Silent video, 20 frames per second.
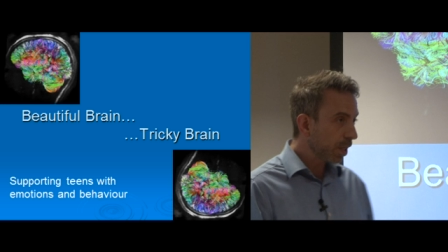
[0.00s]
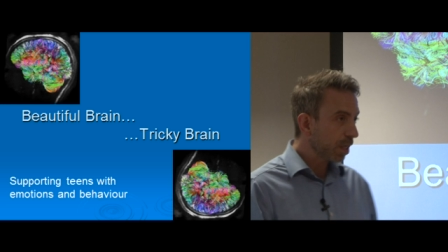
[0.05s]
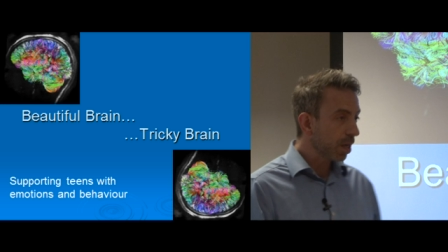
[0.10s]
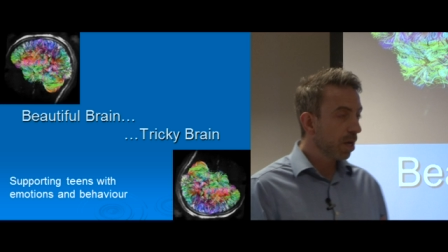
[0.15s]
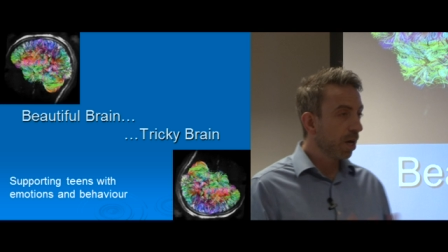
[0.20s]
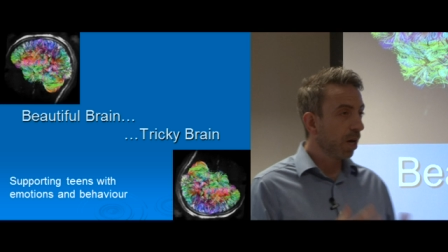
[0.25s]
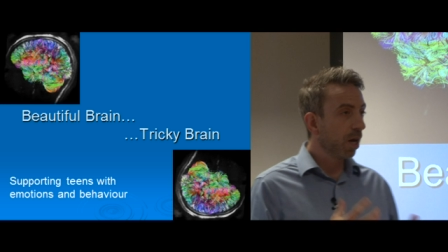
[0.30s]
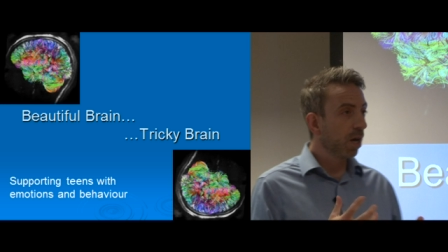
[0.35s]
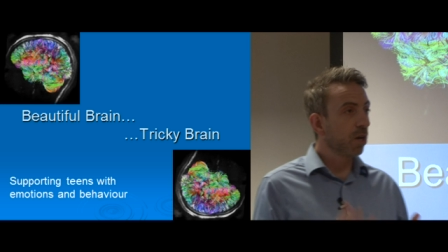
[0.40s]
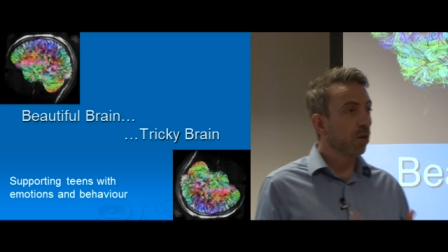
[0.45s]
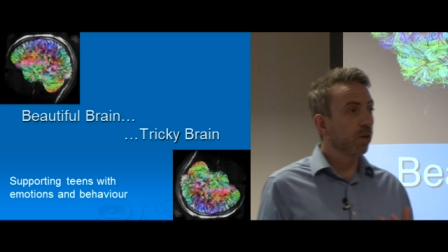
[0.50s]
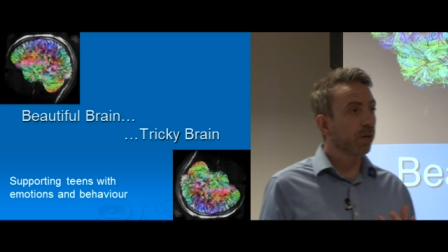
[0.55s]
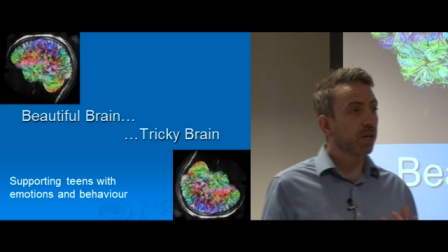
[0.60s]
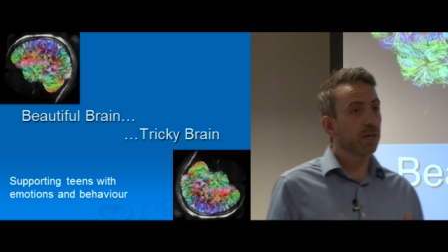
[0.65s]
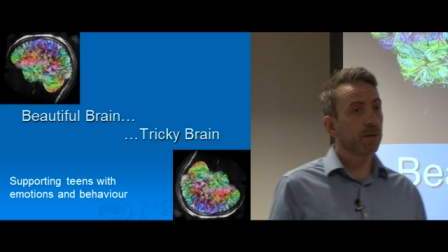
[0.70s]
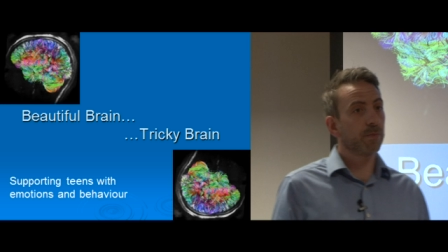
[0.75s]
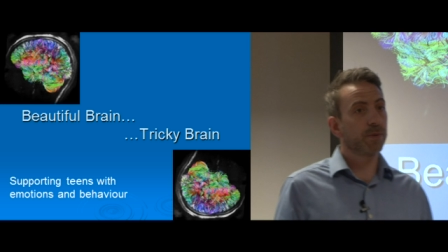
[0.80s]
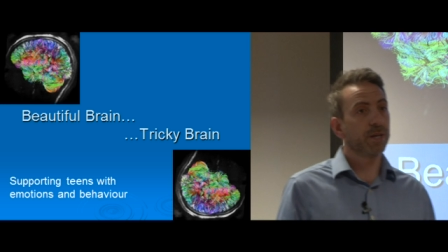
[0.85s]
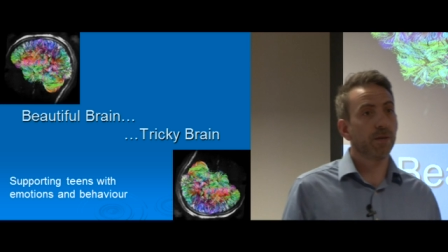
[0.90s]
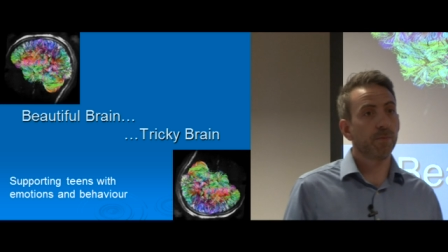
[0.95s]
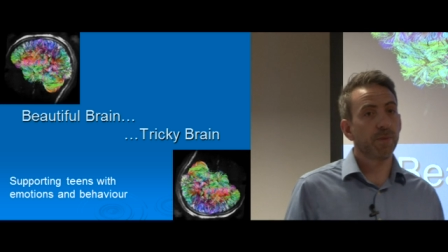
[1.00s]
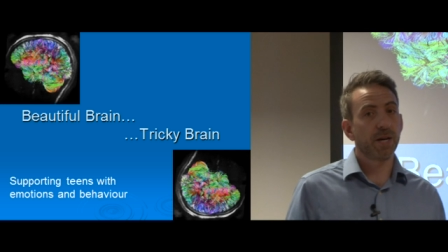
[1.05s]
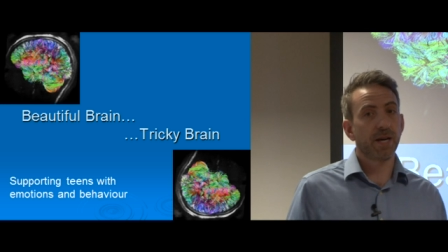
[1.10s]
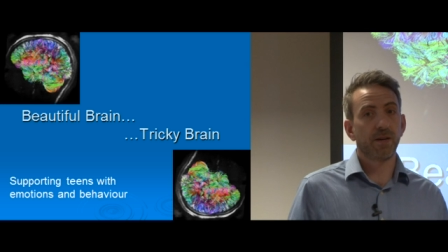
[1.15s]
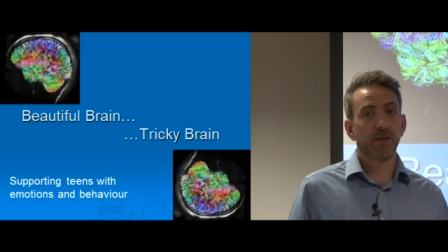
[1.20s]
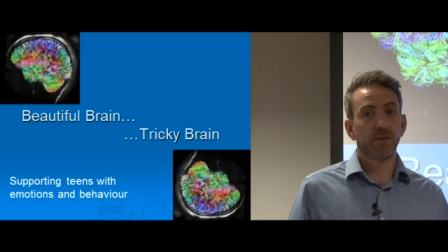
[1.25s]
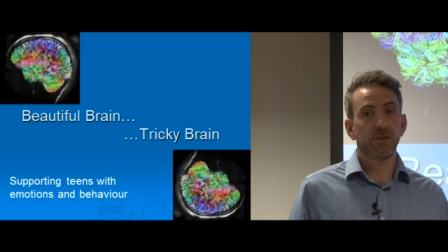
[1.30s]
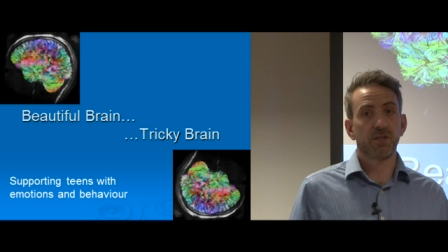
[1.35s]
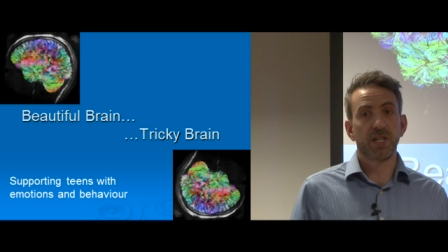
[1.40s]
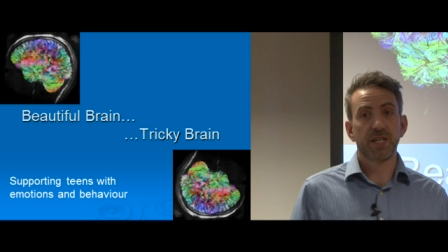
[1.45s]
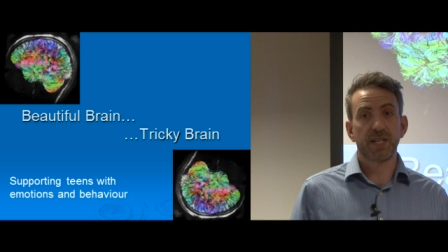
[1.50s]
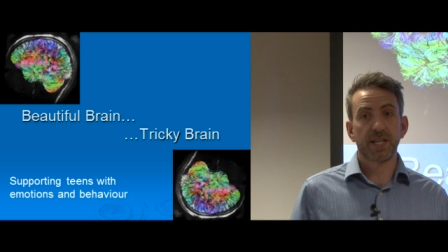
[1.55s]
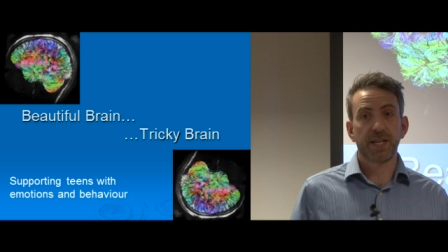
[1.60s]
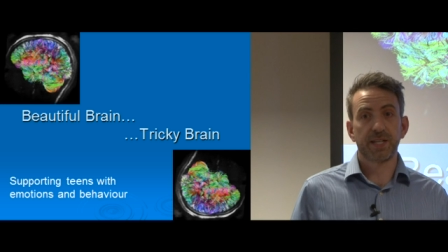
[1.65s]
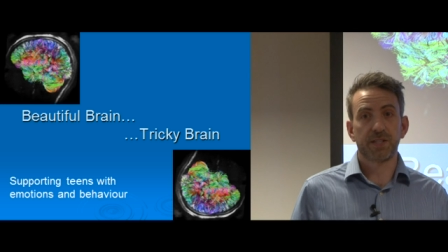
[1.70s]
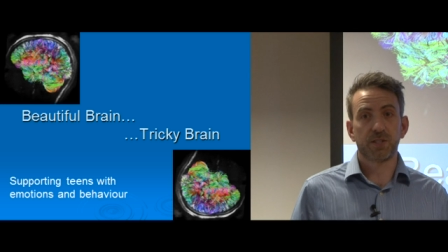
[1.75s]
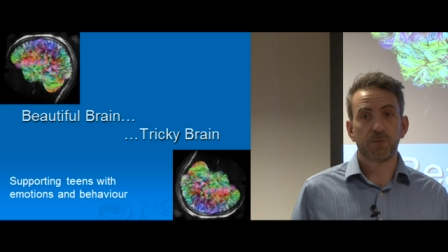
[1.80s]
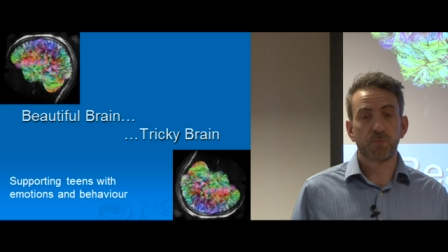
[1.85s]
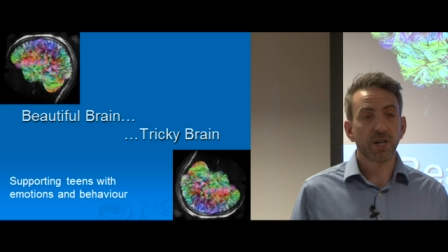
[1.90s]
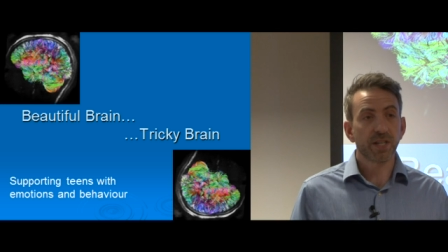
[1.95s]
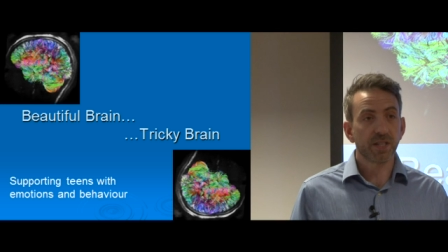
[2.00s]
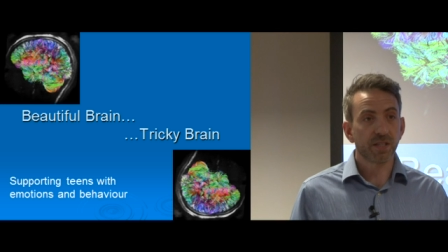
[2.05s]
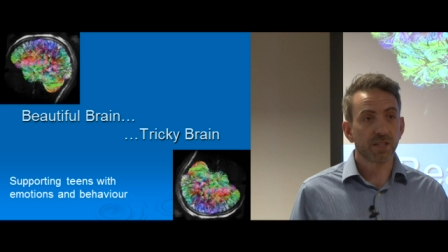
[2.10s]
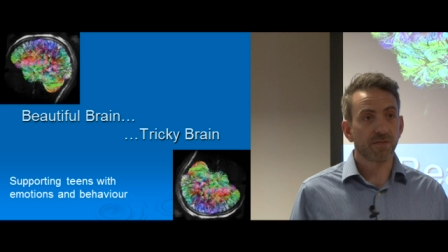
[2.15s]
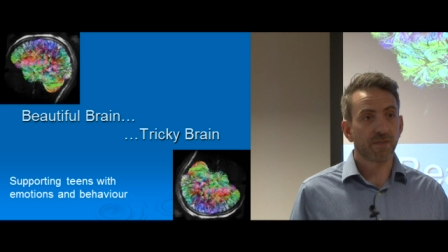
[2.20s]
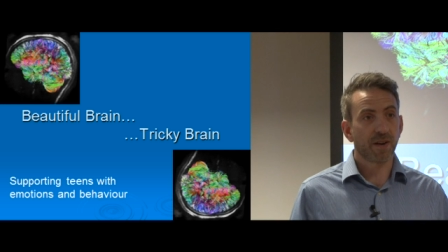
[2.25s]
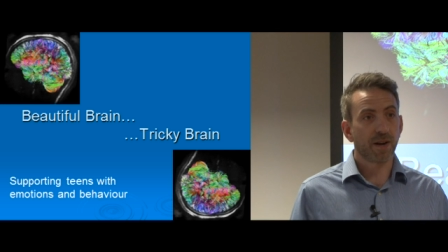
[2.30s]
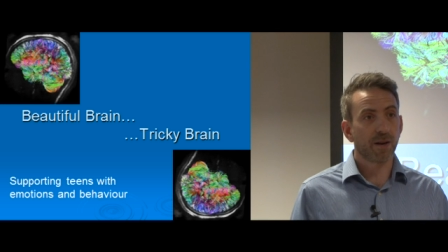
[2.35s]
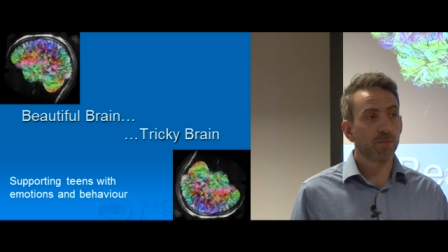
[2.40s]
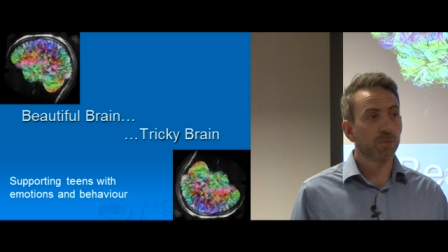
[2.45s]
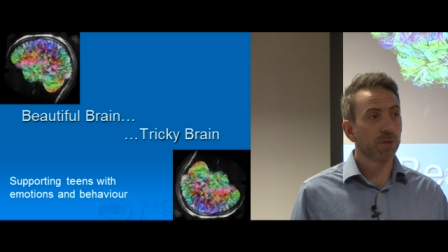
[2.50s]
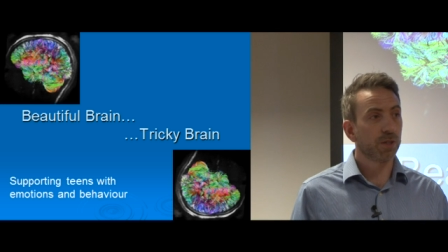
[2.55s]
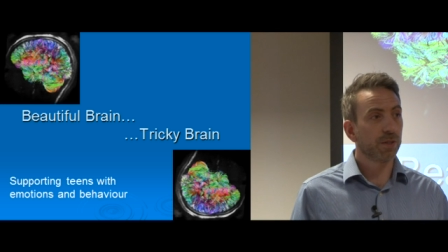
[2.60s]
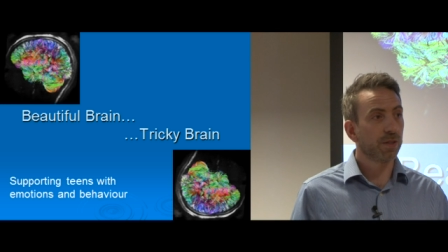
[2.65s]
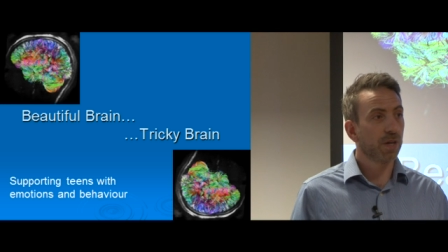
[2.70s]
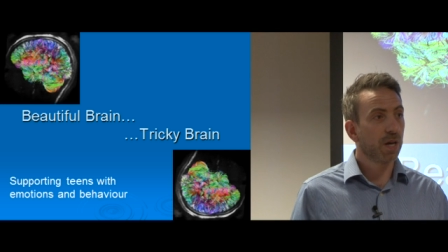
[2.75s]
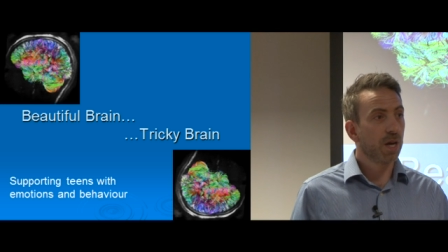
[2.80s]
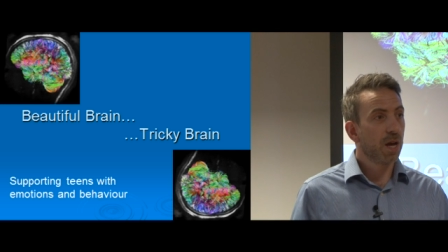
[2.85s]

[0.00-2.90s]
looking a bit about teenage brain development